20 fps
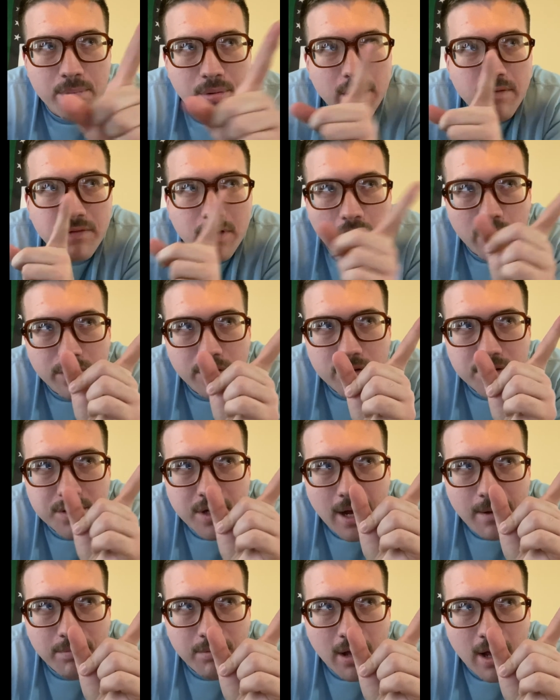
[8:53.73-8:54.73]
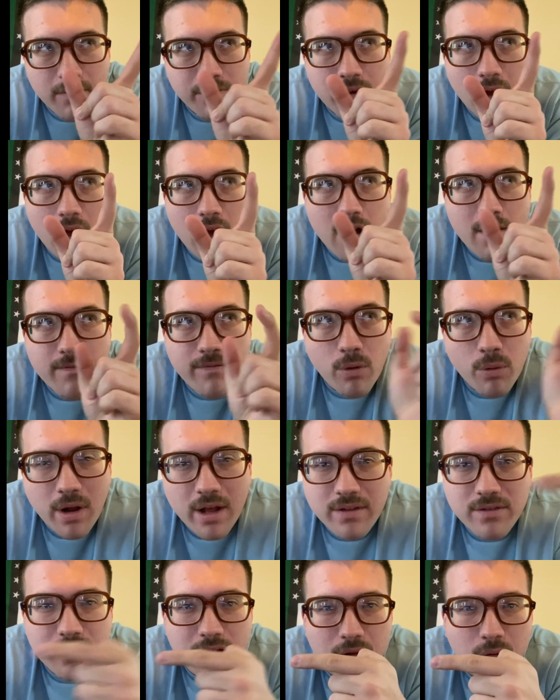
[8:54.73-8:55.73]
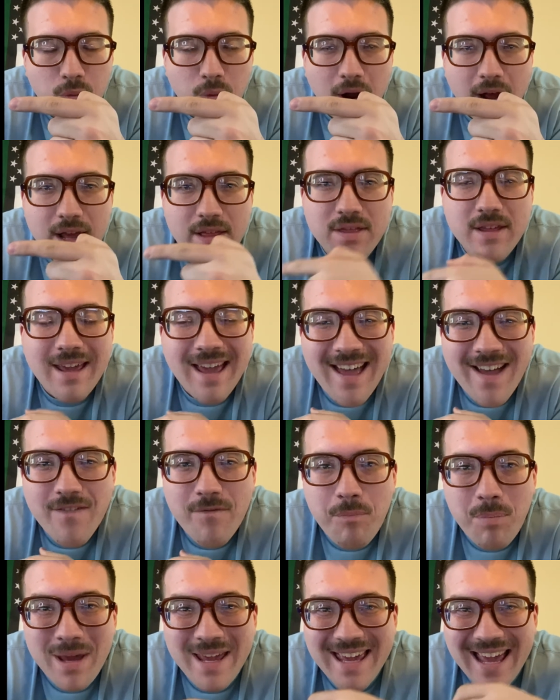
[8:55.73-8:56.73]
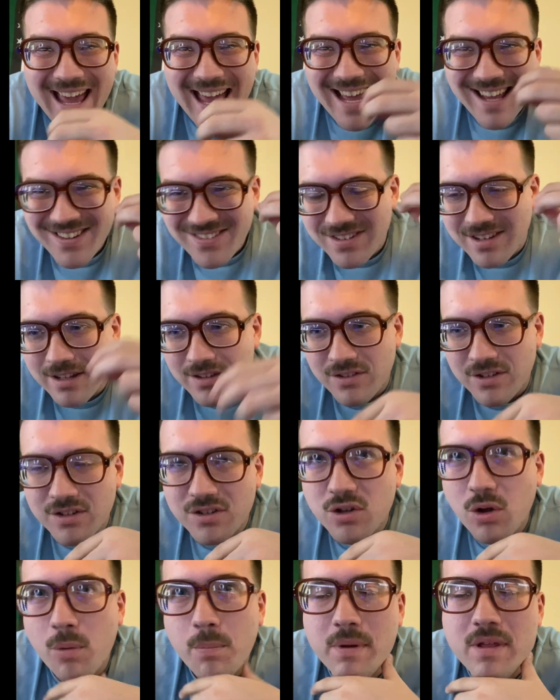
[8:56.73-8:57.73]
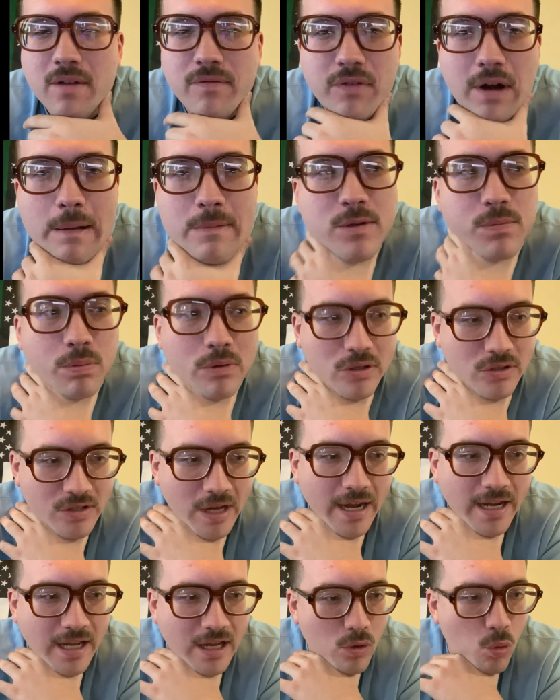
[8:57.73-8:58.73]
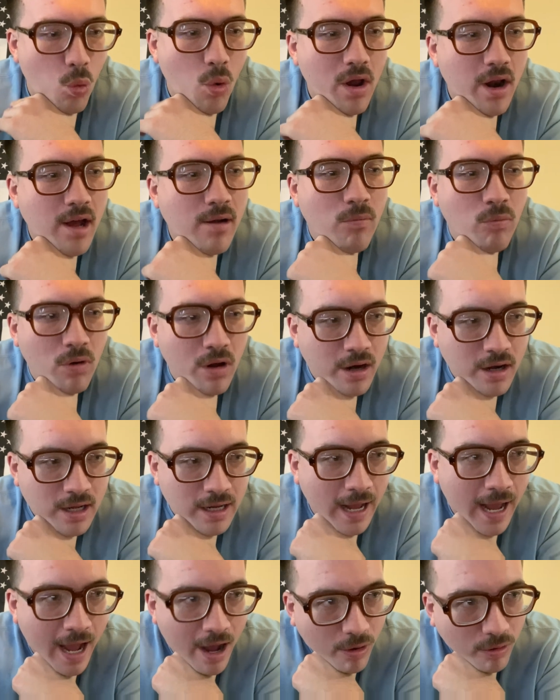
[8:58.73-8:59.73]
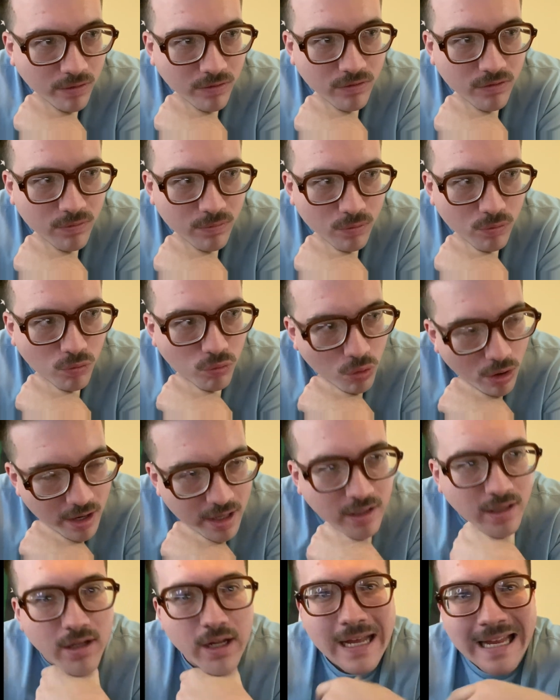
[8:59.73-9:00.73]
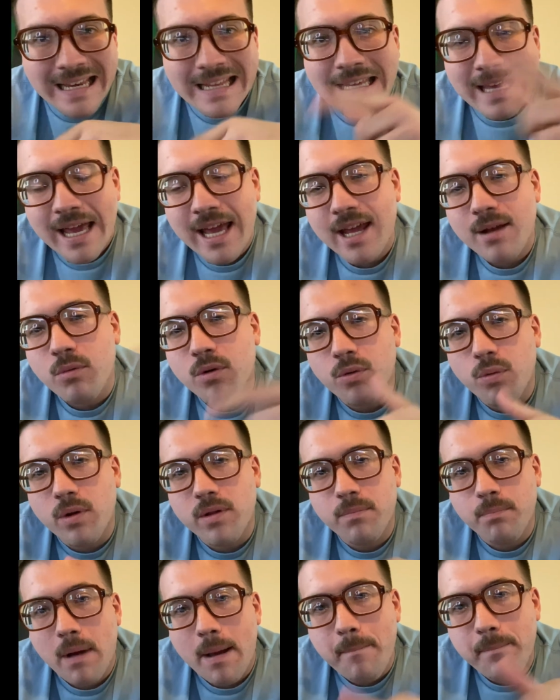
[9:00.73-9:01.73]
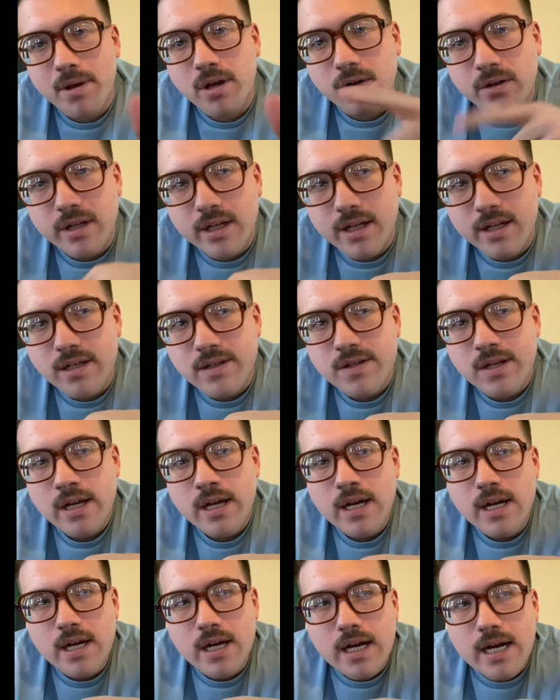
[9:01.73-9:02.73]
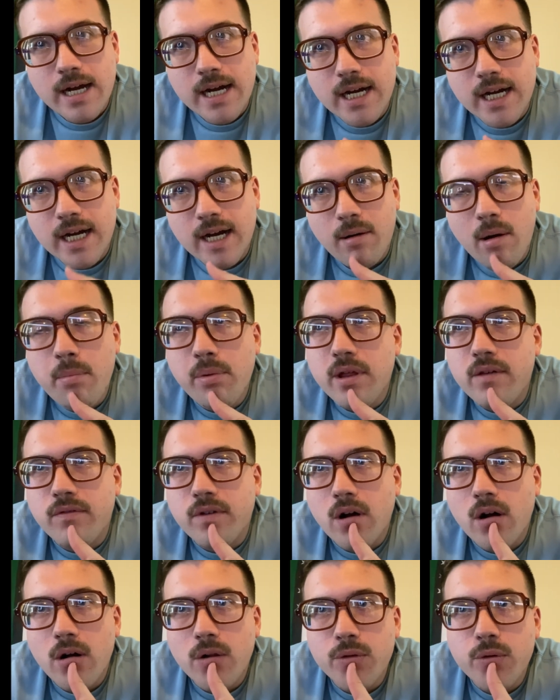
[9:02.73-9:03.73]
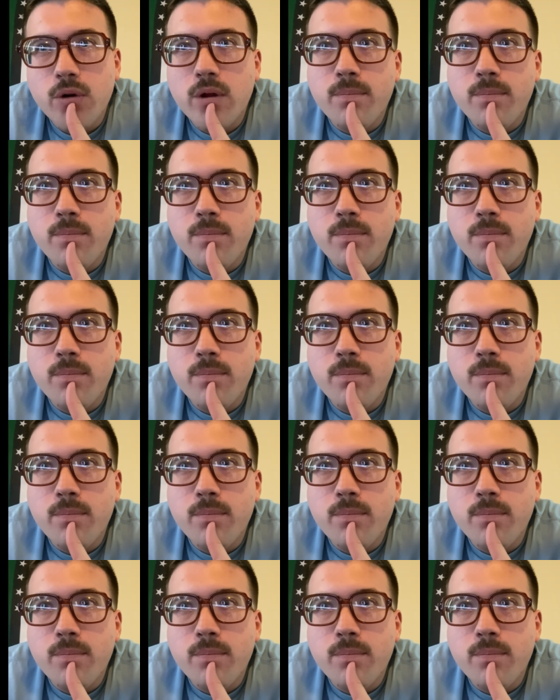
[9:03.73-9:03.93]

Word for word: I believe Call of Duty's top left, Fortnite's to the right, the FPS. It's just going to be the frames per second, what I'm running, how it's running in game with what my build is. Uh, I believe Call of